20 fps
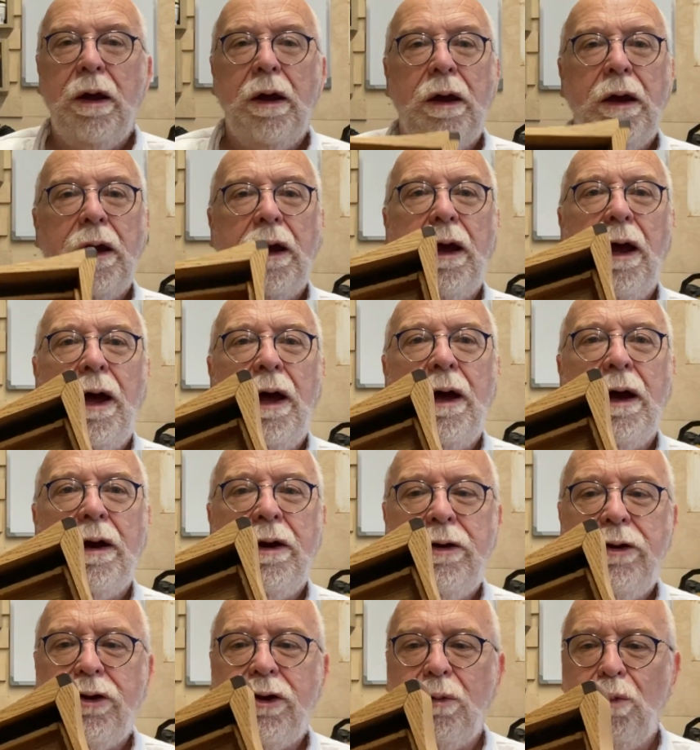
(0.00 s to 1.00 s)

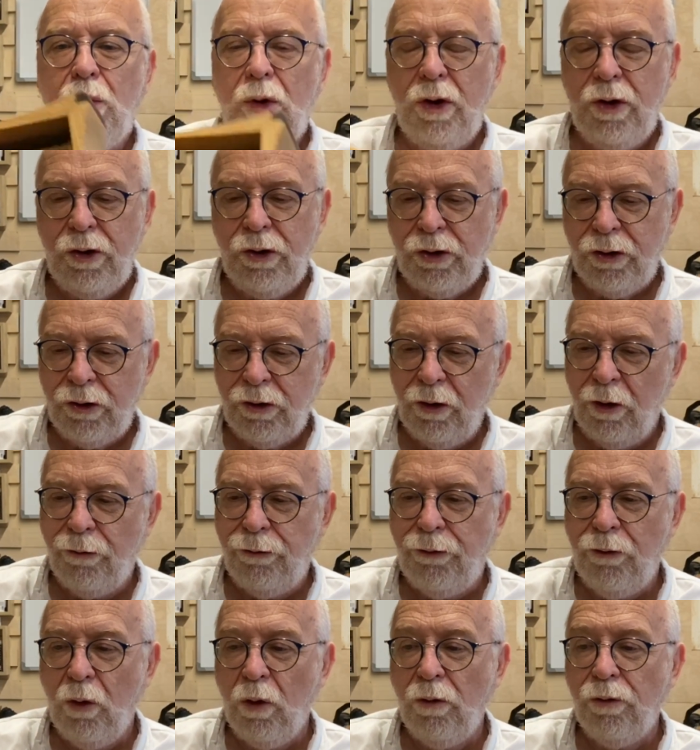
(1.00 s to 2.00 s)
carcass was a
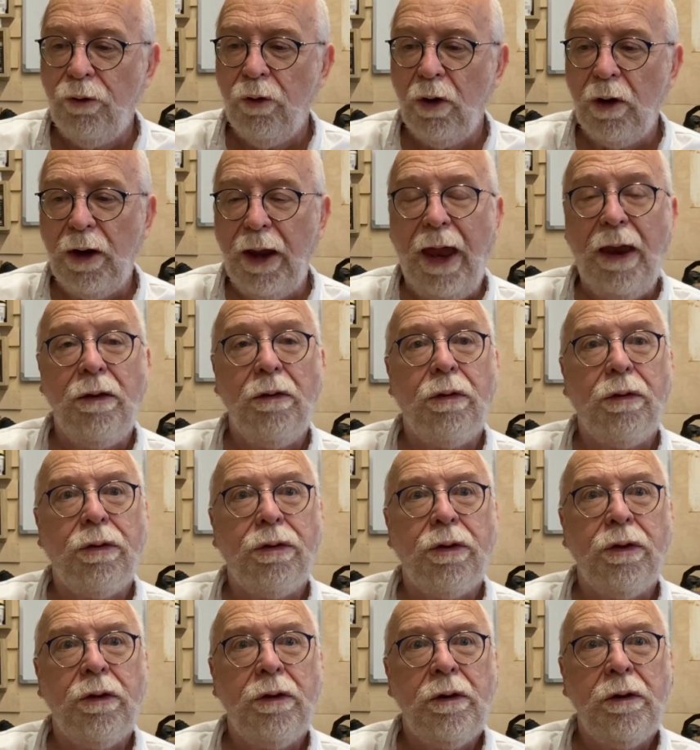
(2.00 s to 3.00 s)
4 foot
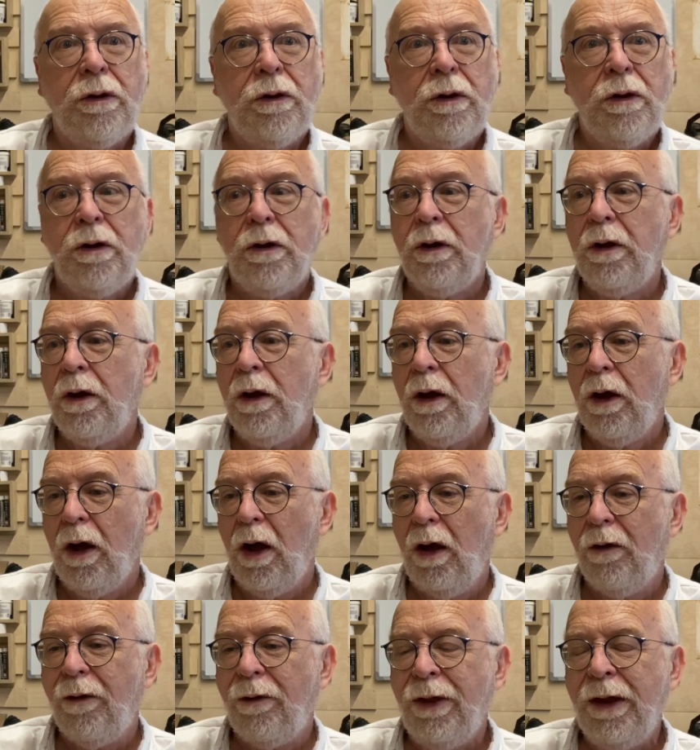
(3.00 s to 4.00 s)
length.
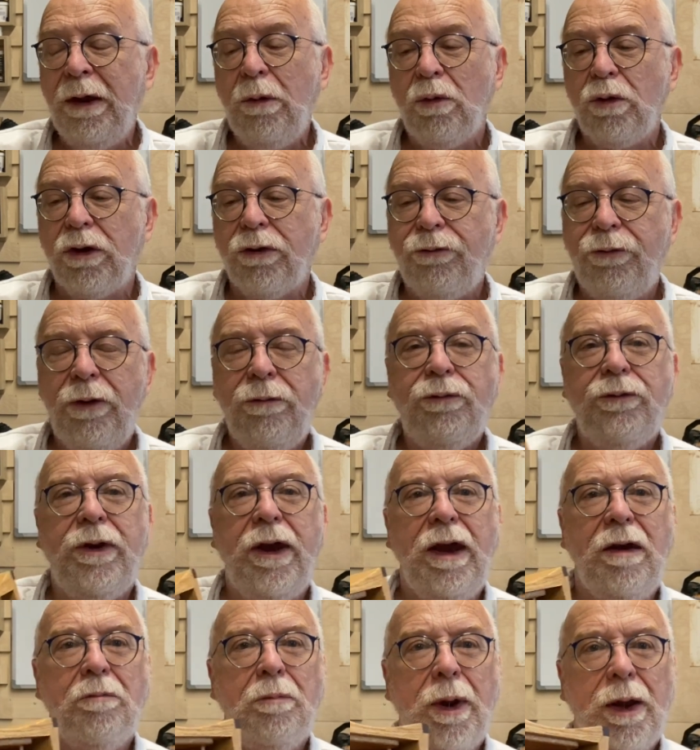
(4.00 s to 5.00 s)
I think it was
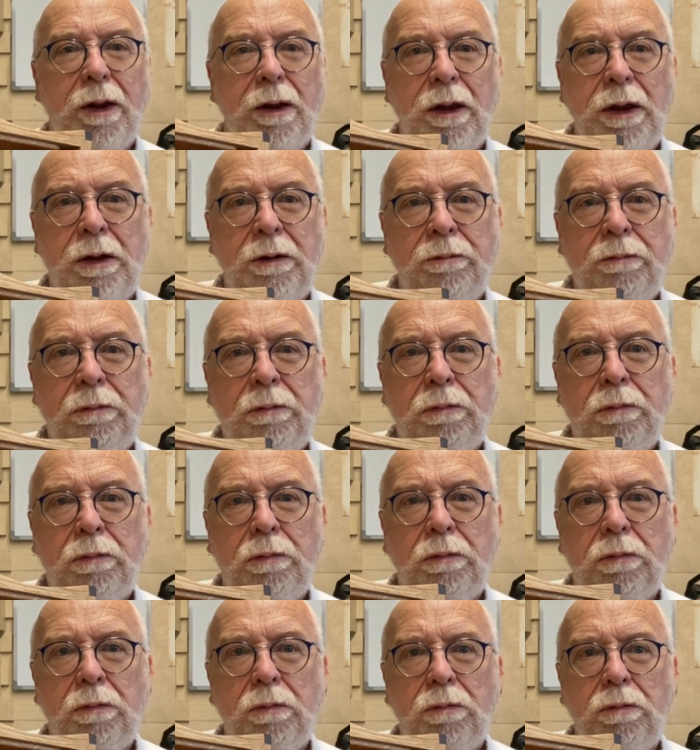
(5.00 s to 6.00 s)
15mm
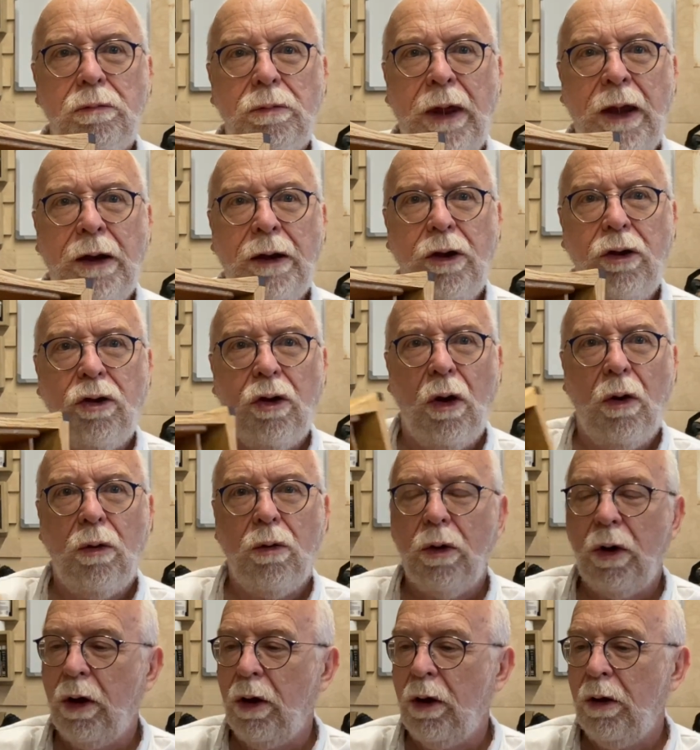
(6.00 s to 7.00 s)
English
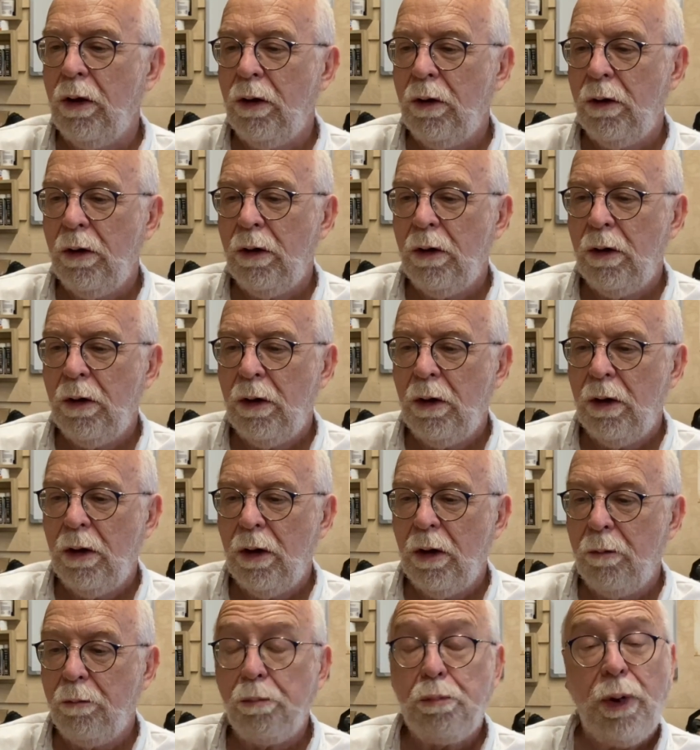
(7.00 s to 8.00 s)
oak,
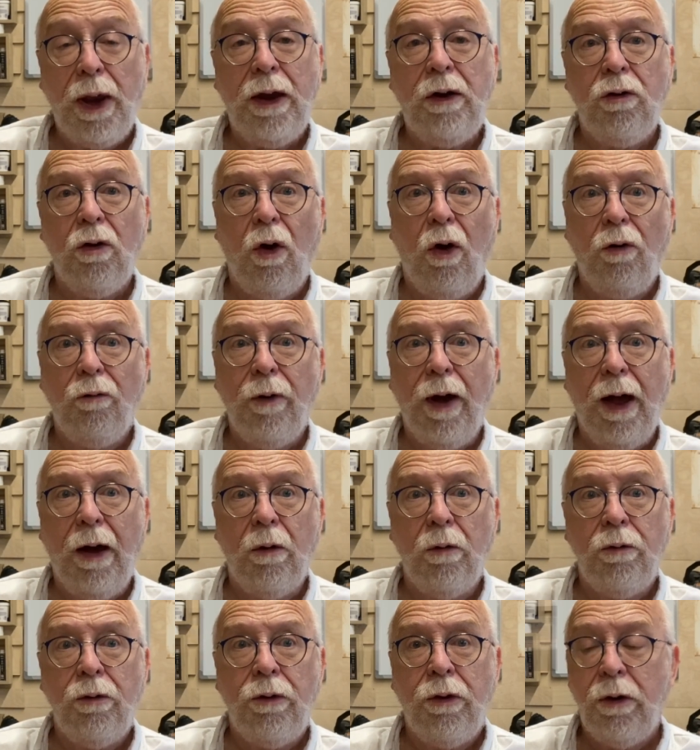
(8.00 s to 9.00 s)
planed all
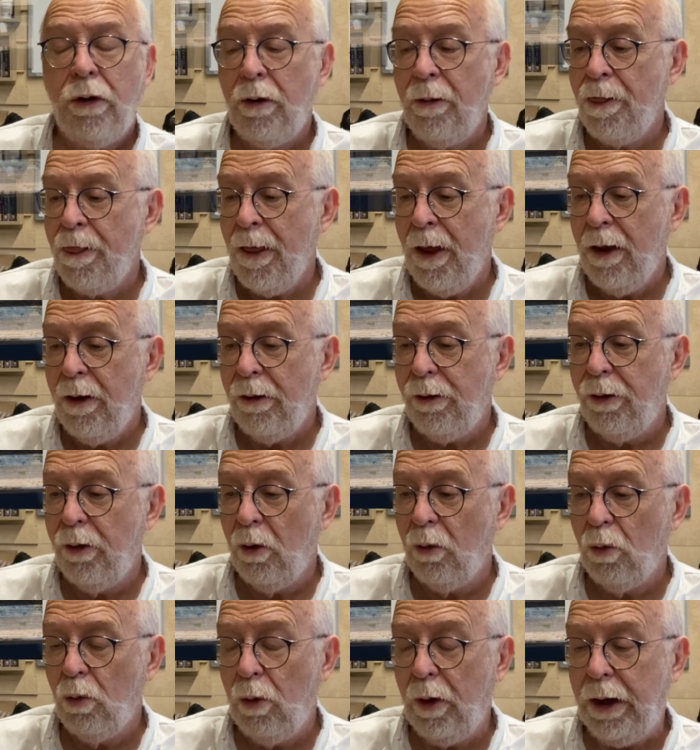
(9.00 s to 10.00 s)
round, that
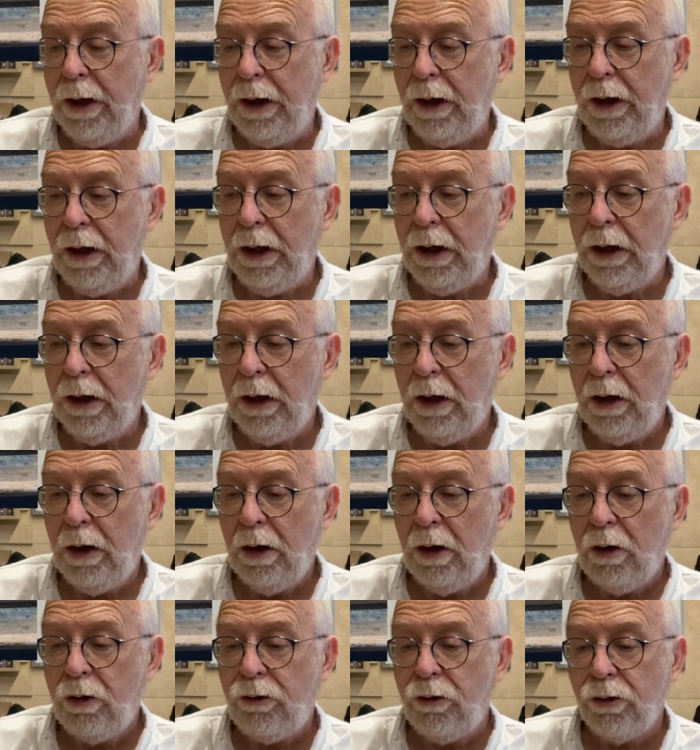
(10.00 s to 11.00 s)
we
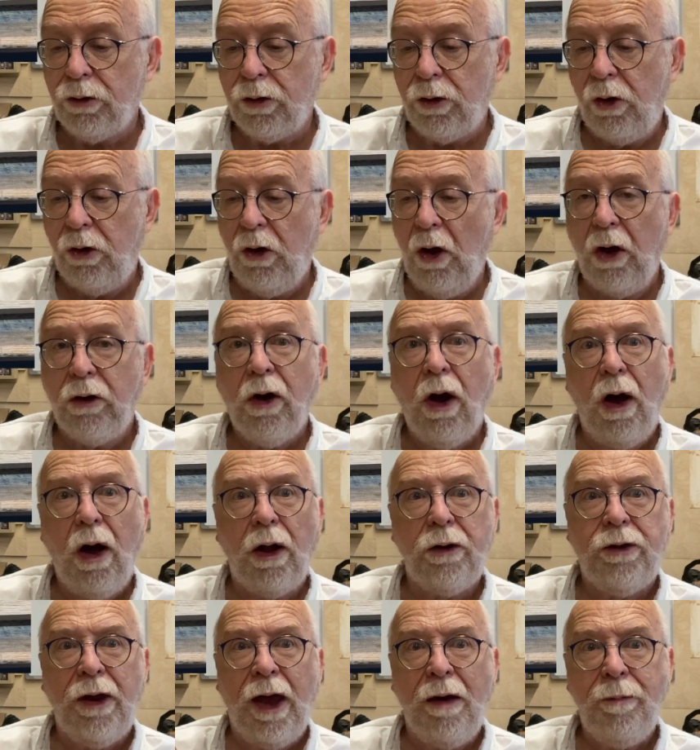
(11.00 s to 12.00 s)
just got our
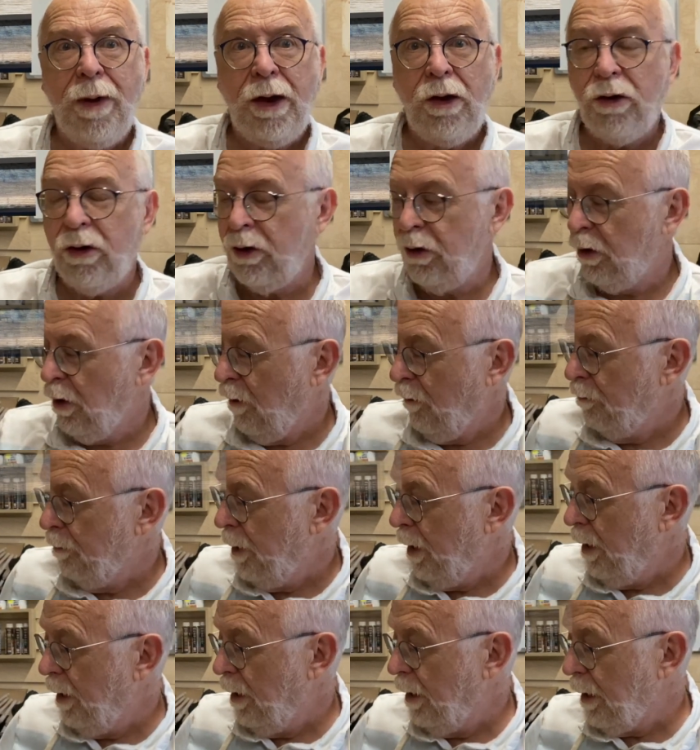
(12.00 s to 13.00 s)
dimensions off
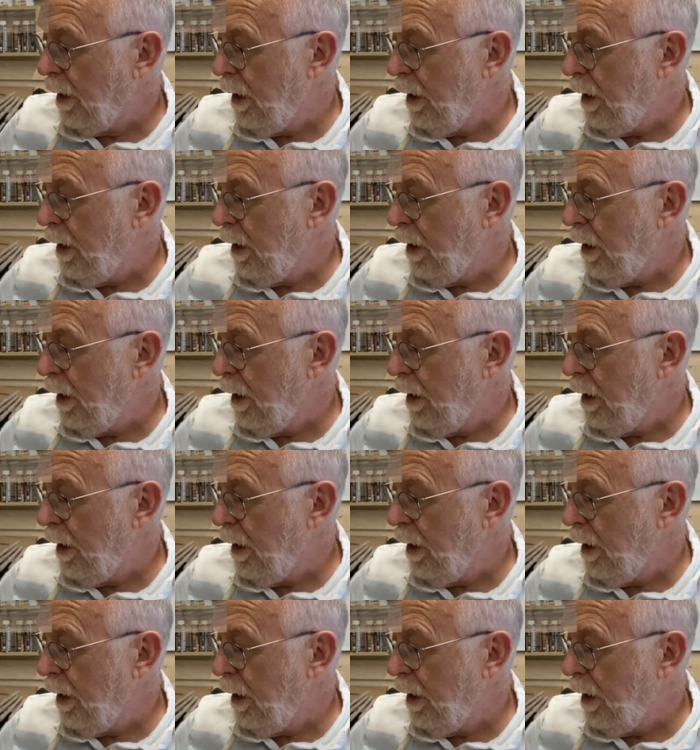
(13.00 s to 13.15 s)
Mark